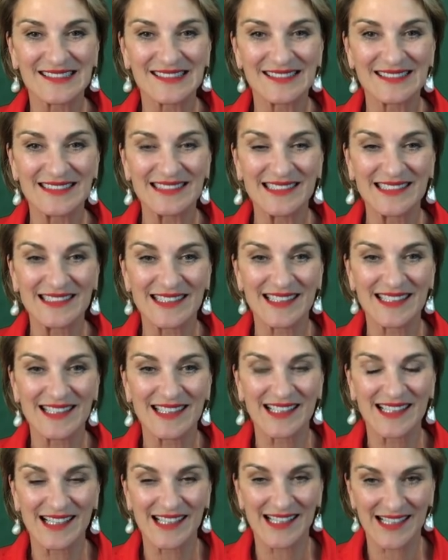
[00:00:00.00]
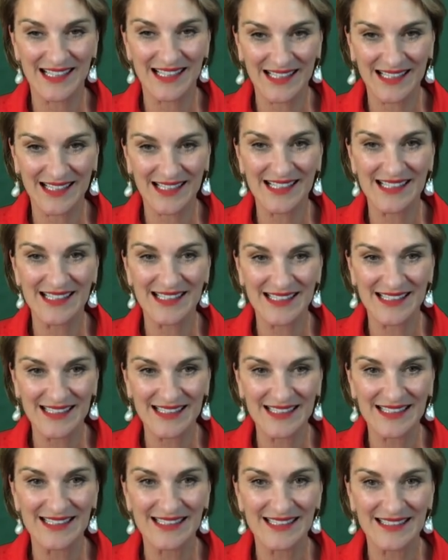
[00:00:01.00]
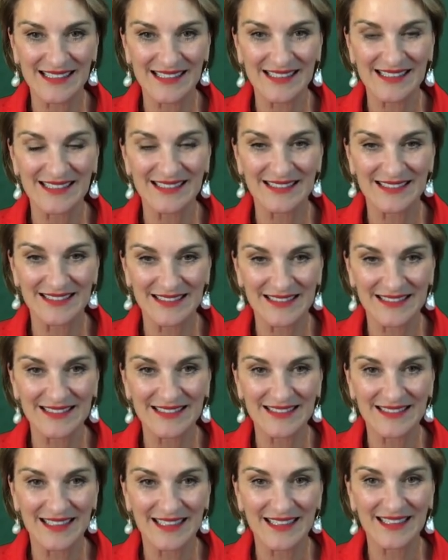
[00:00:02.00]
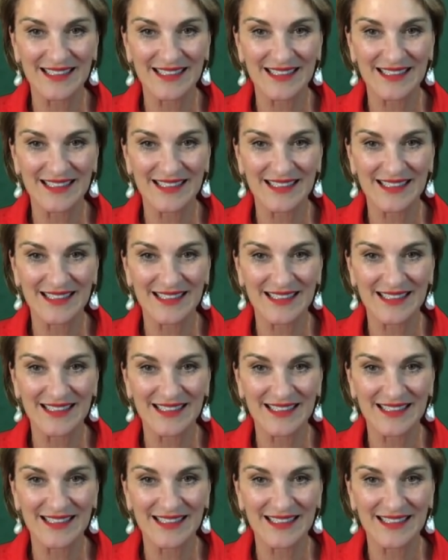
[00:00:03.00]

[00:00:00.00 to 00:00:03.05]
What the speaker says: (silent)